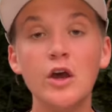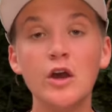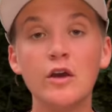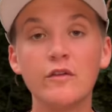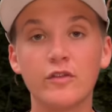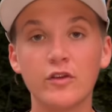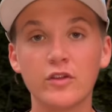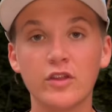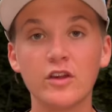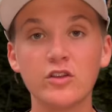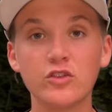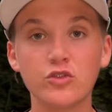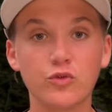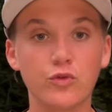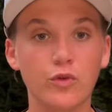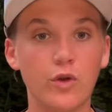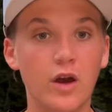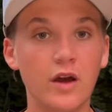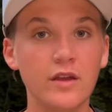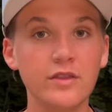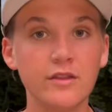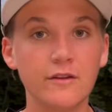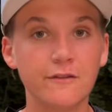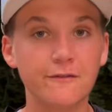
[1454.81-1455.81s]
for this
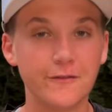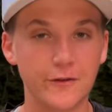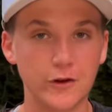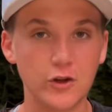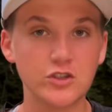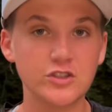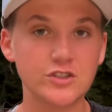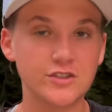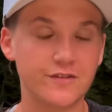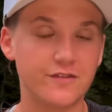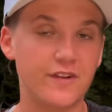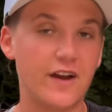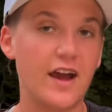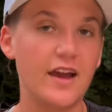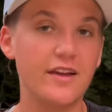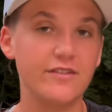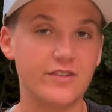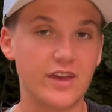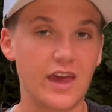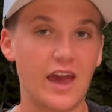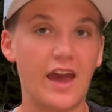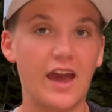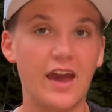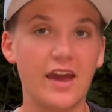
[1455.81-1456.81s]
run the first
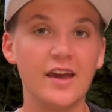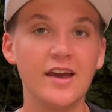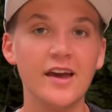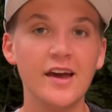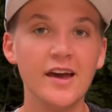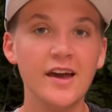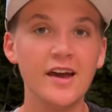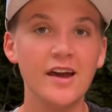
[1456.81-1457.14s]
5k